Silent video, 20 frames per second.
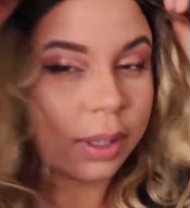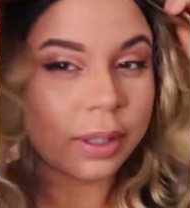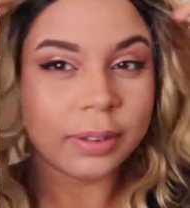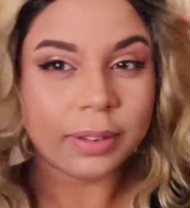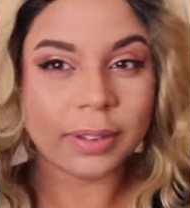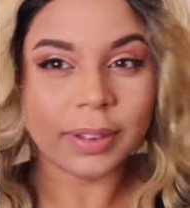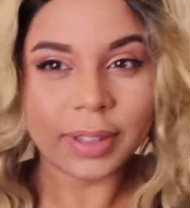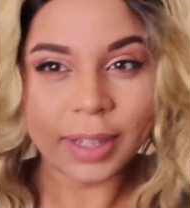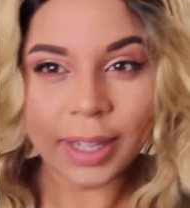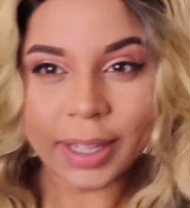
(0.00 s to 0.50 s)

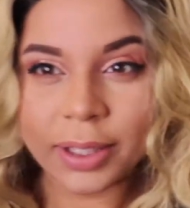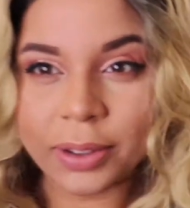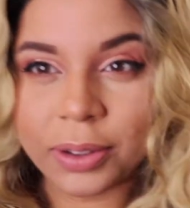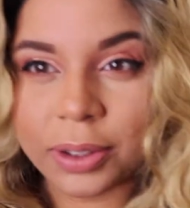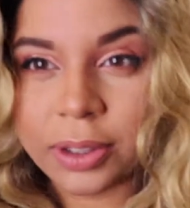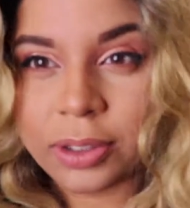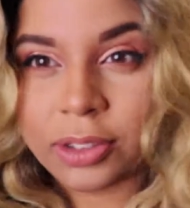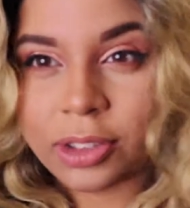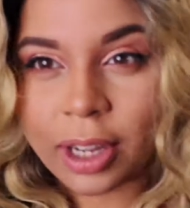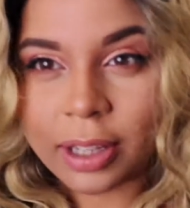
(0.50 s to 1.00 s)
So now you've got
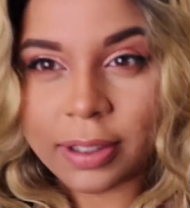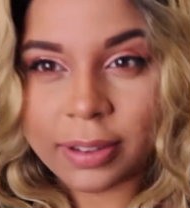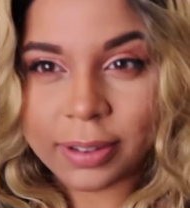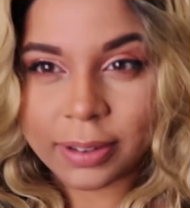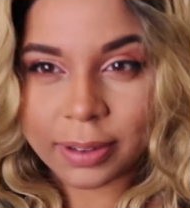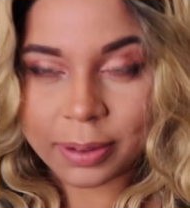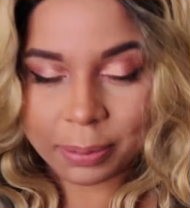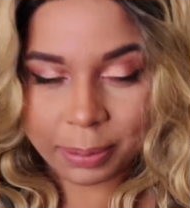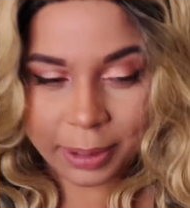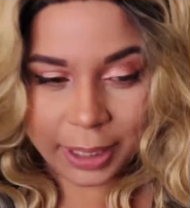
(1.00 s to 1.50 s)
to
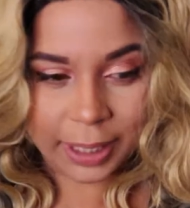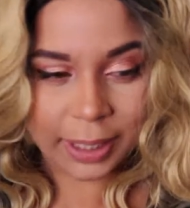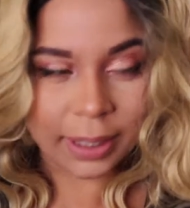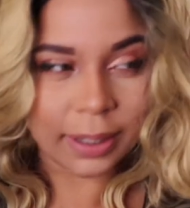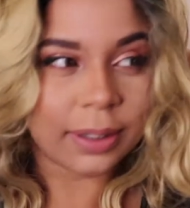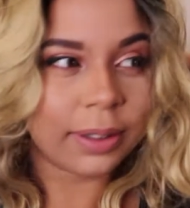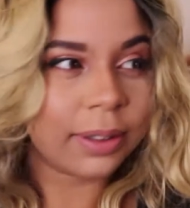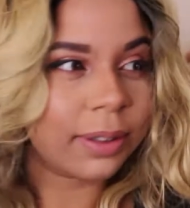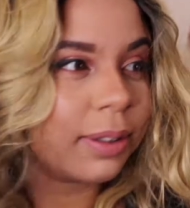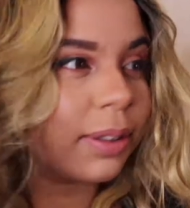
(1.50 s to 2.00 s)
adjust the wig
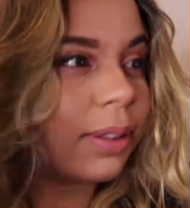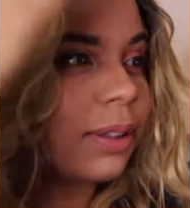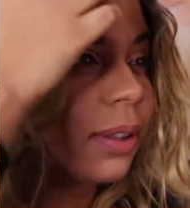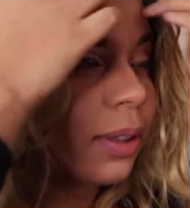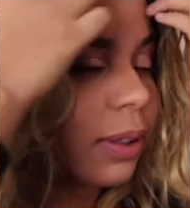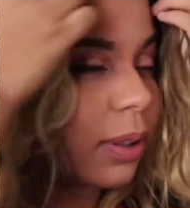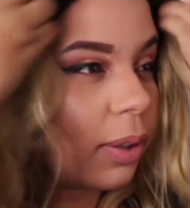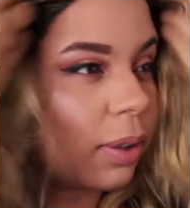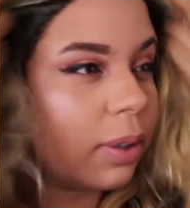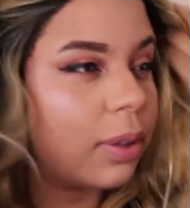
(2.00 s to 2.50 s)

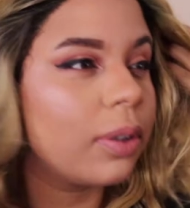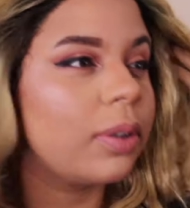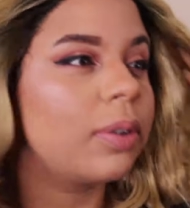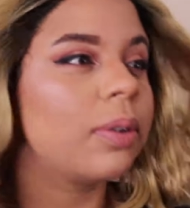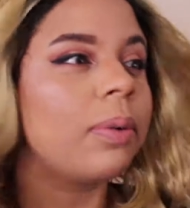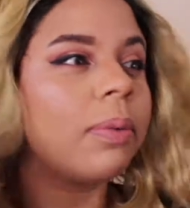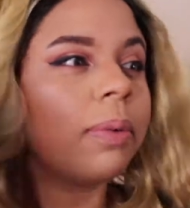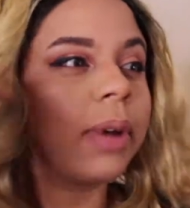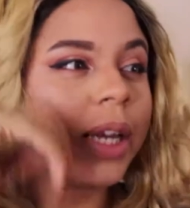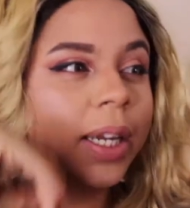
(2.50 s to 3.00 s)

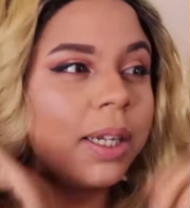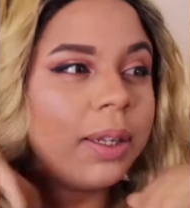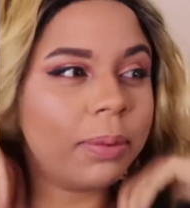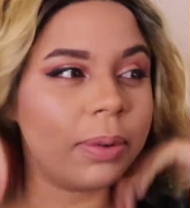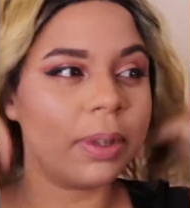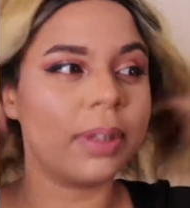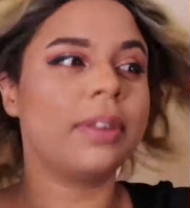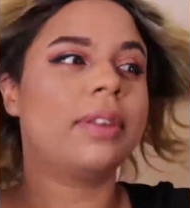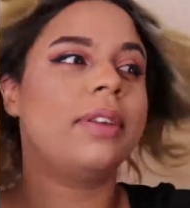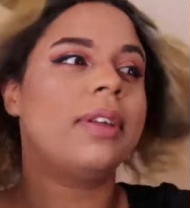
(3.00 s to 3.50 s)
to where you
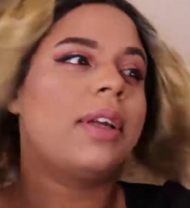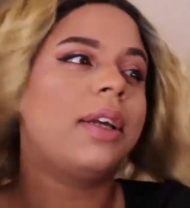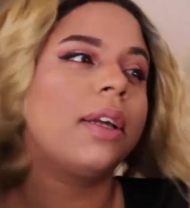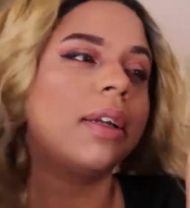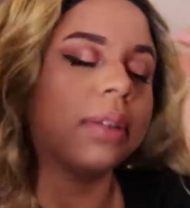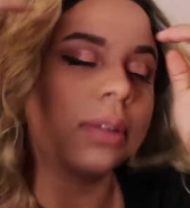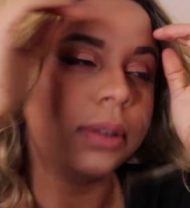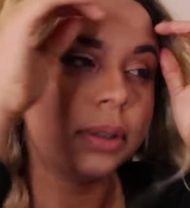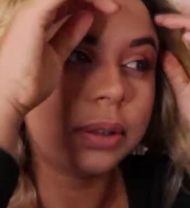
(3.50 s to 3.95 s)
want it.